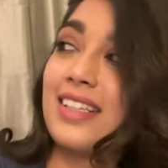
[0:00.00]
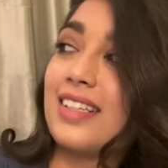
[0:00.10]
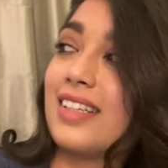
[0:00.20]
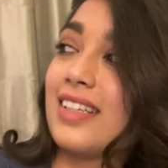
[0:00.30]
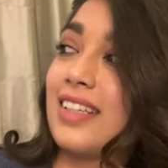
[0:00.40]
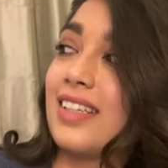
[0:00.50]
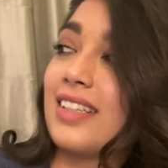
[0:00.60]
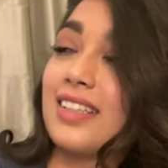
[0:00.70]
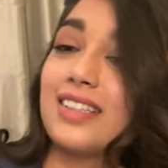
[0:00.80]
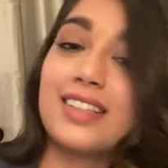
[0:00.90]
Say my hello.
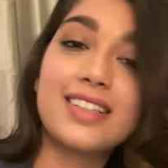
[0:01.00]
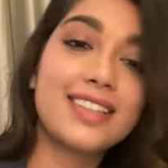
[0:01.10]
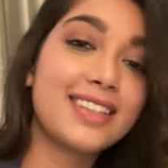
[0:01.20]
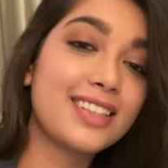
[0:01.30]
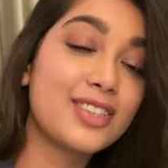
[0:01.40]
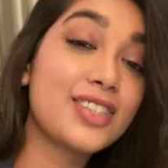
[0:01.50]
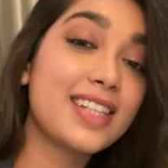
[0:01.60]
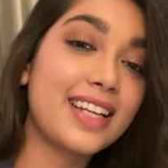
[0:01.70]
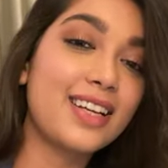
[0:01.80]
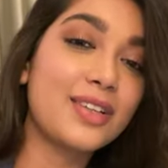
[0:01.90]

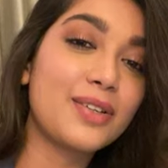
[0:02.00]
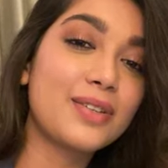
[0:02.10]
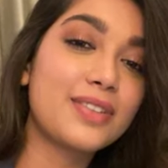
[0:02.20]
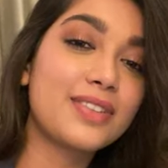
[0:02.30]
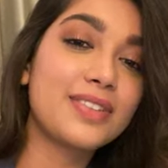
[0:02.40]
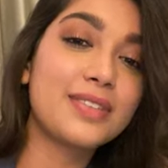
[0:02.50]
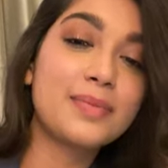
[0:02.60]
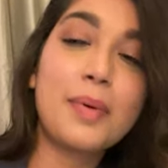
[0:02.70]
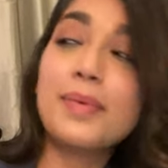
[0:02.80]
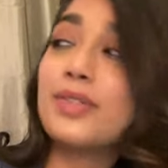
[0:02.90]
She's saying hello.
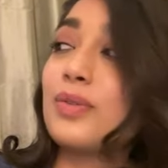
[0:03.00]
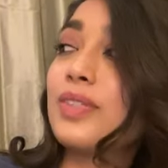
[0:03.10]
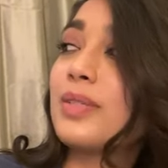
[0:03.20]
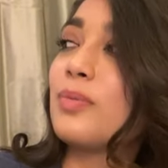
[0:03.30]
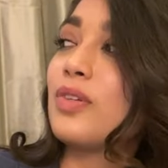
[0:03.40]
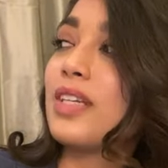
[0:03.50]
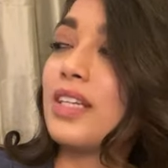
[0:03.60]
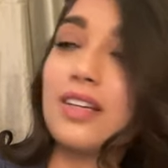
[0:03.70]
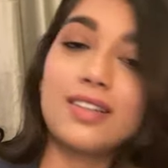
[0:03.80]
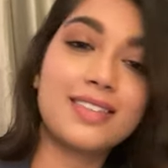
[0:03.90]
Mama, zor se
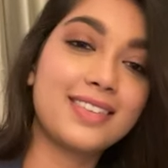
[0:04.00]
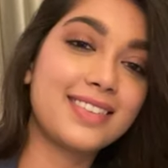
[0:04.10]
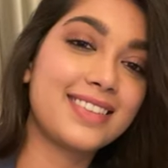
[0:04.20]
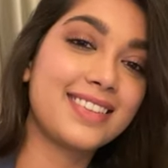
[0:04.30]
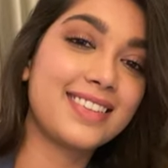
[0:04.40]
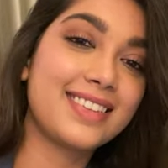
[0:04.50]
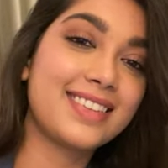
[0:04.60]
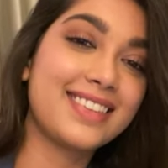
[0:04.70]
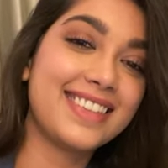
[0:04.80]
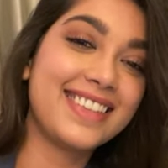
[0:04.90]
boliye na.
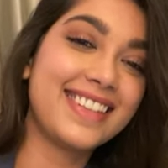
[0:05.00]
Hello,